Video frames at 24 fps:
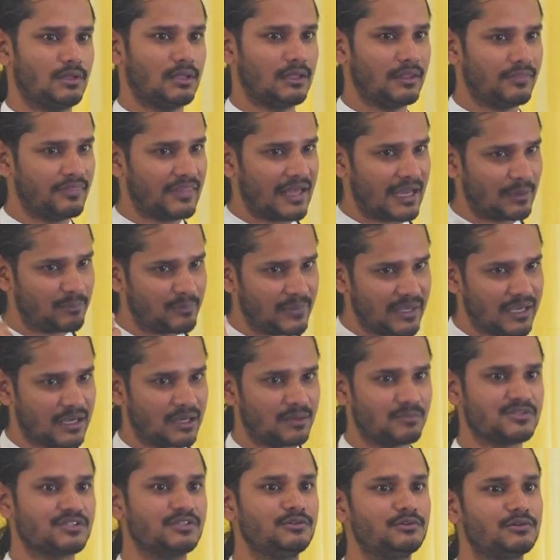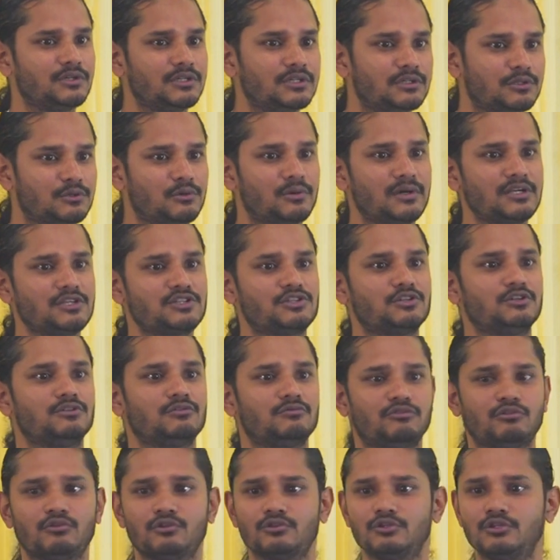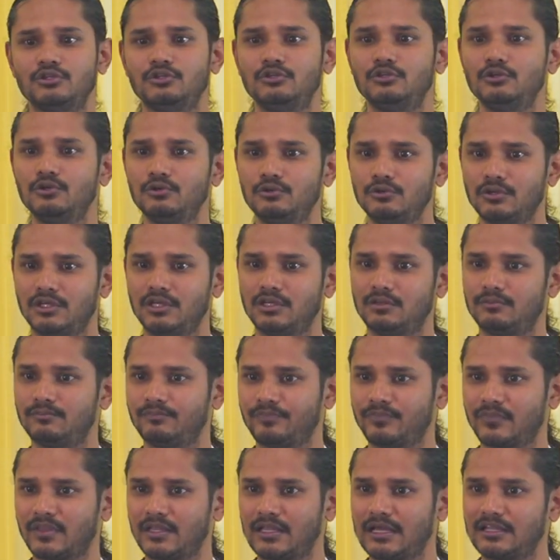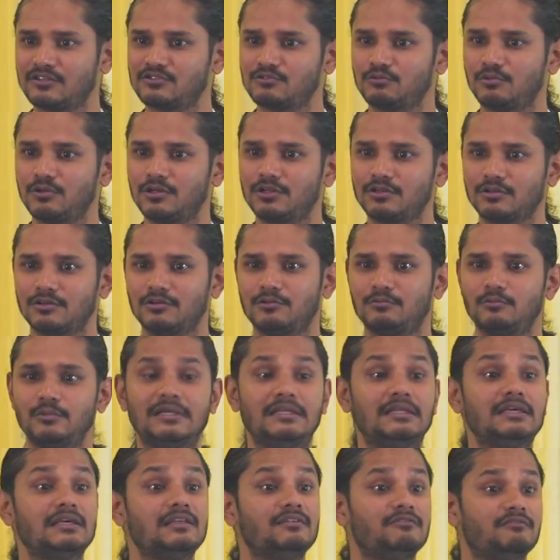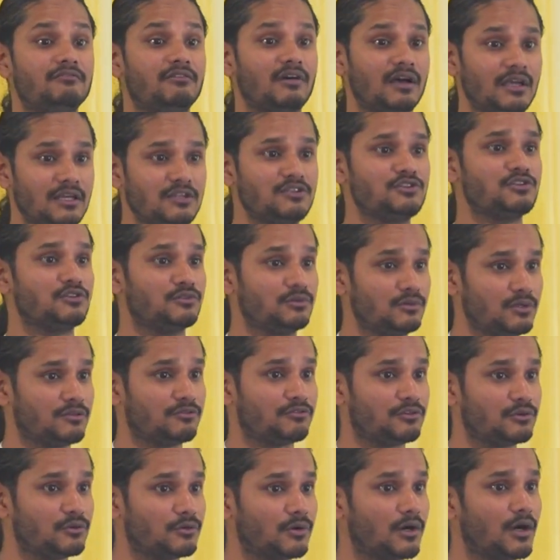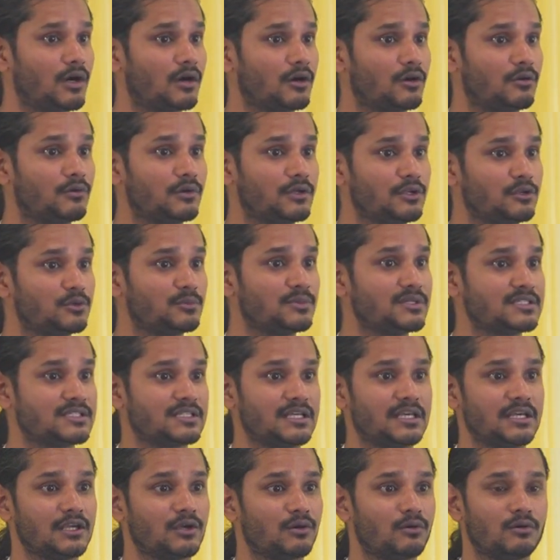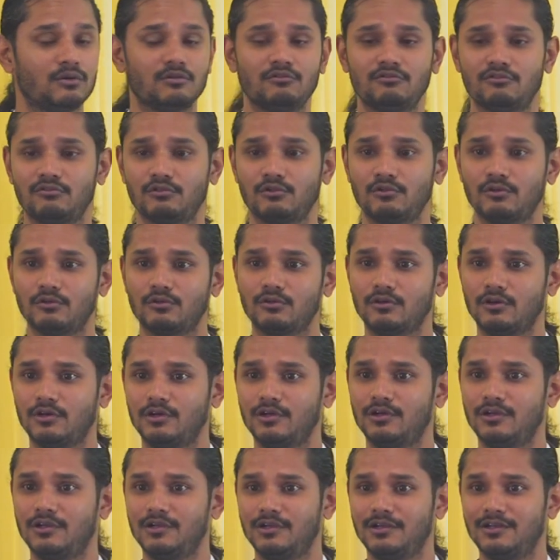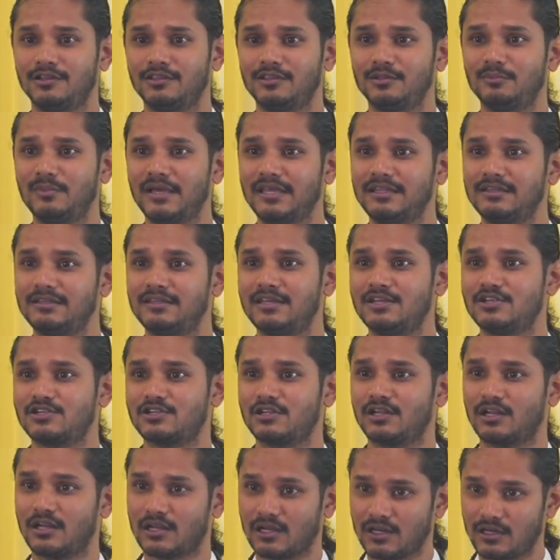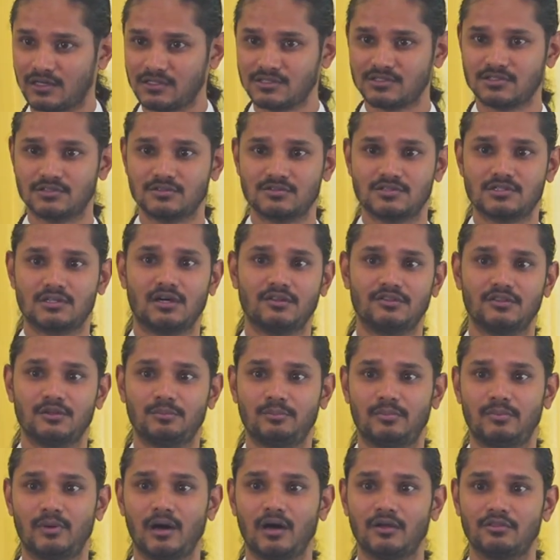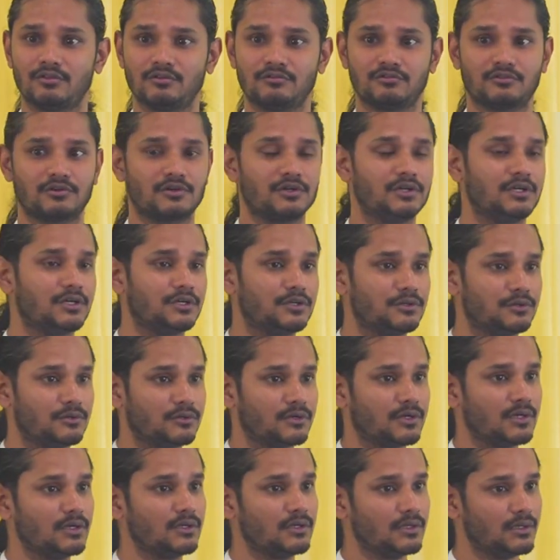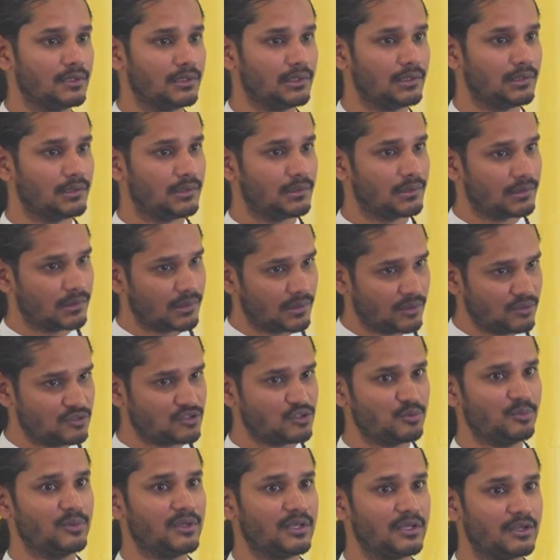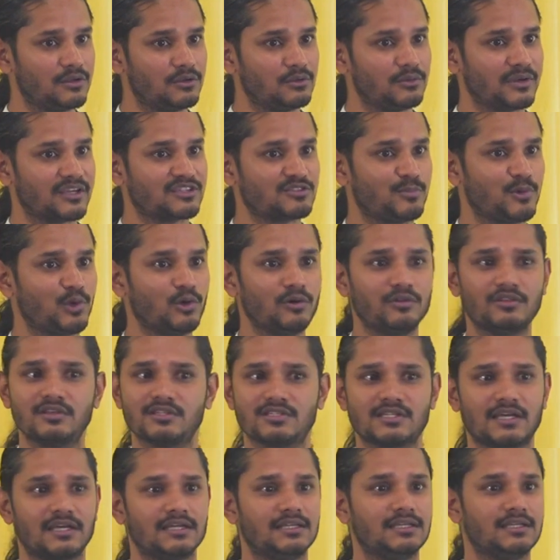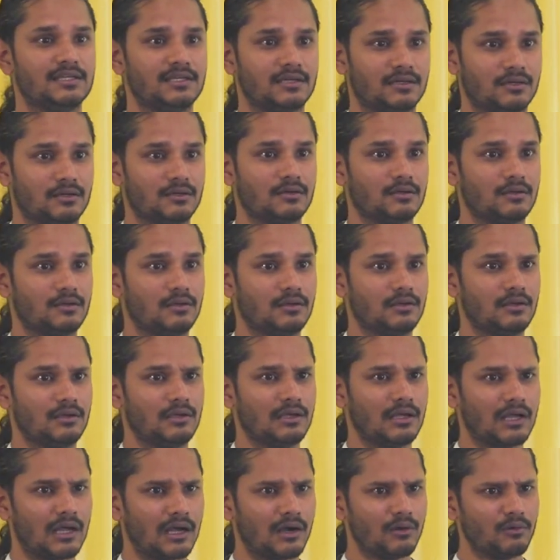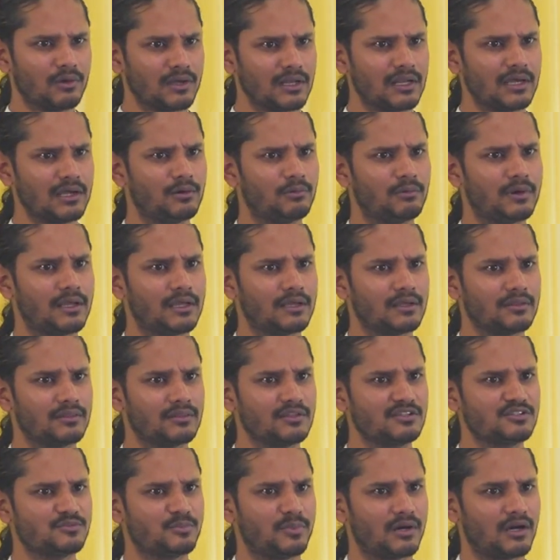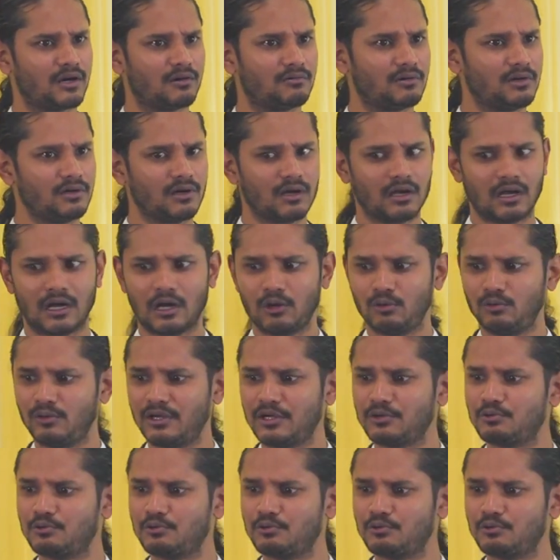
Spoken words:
And that becomes the real question for the yogi. And that's what we'd invite you, if you are going to be staying on for the meditation class to start the path of Kriya Yoga, is to begin to explore this idea. How can I awaken this power? How do I